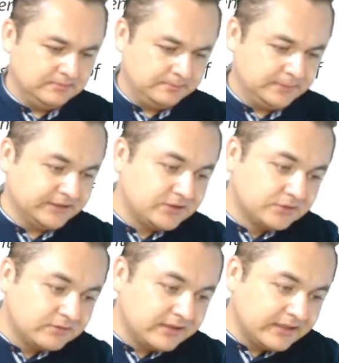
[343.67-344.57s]
but to
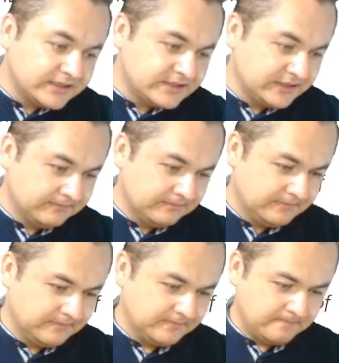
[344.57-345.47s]
release him.
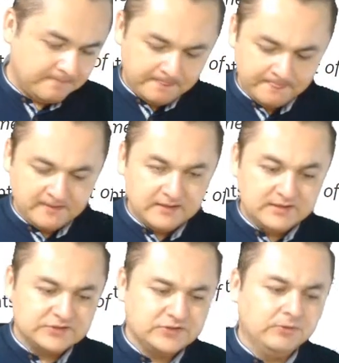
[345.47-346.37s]

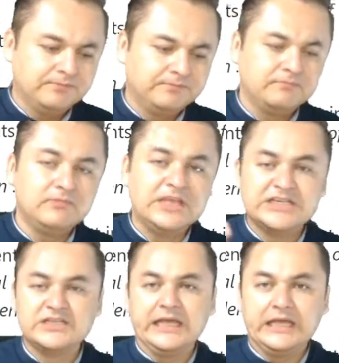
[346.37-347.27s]
So,
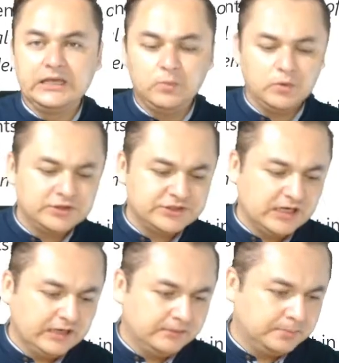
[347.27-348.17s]
these linking words
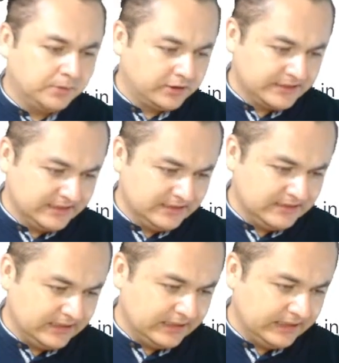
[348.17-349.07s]
are important,
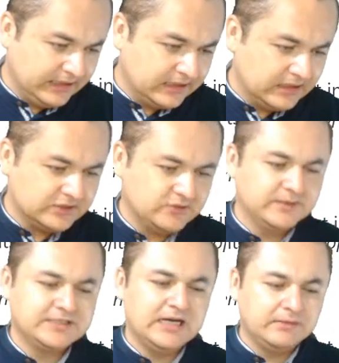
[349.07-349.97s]
and here are some
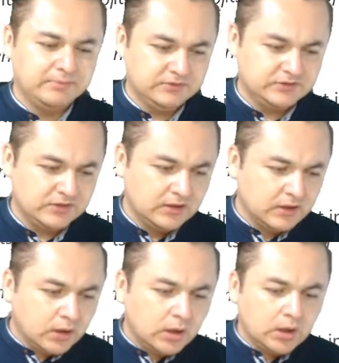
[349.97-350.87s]
examples.
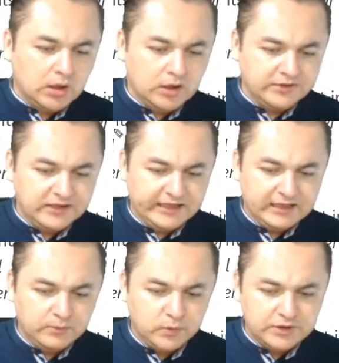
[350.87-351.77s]
Other
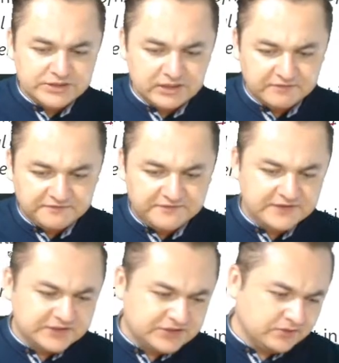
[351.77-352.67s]
linking words are
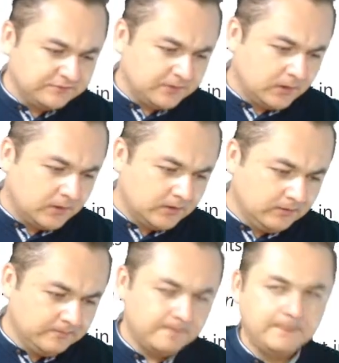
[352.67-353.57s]
first of
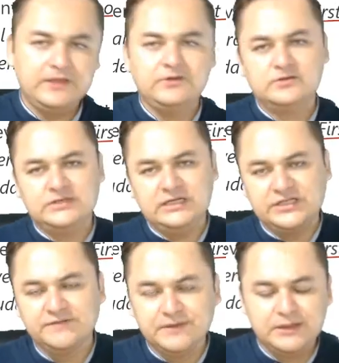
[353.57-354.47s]
all, then you say
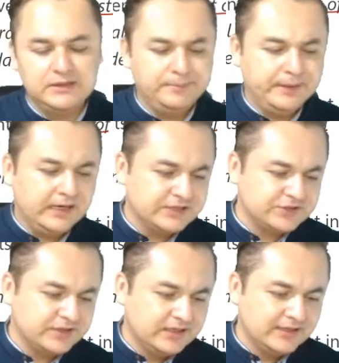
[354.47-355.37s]
something in the
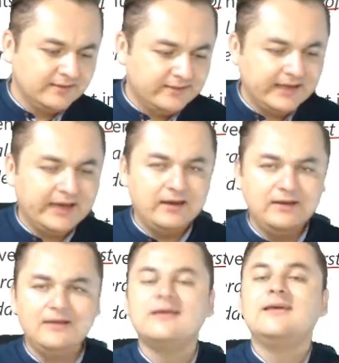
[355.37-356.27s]
past,
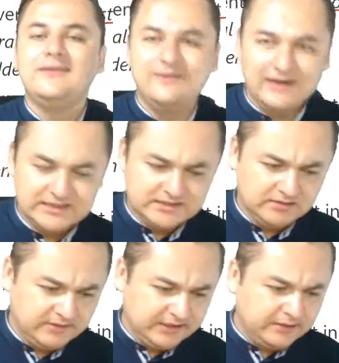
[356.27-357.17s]
then you add
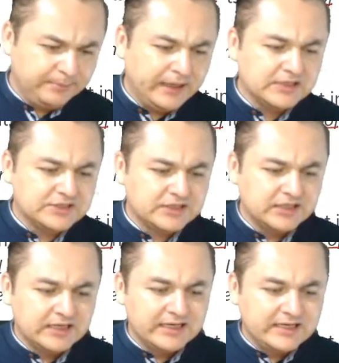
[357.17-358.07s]
something in the past,
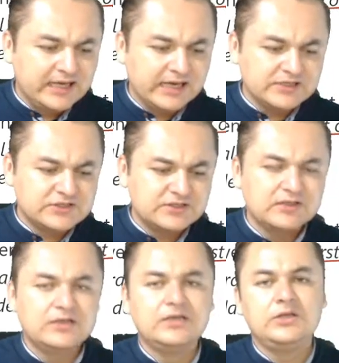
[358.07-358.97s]
next,
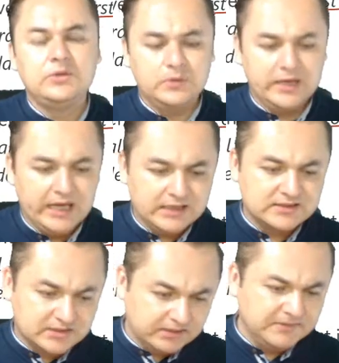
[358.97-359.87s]
you add
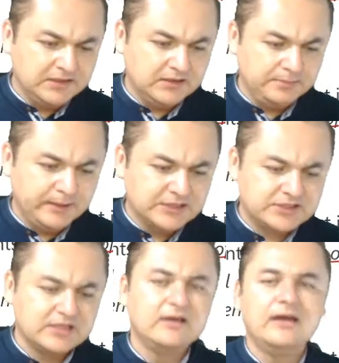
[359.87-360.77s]
something in the
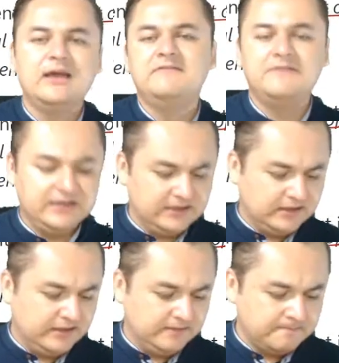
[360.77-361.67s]
past, and
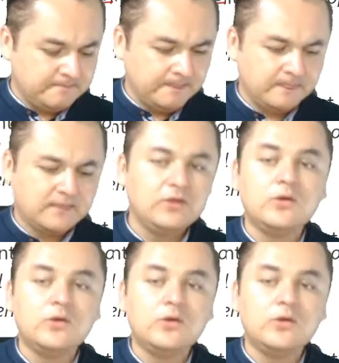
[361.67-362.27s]
finally, you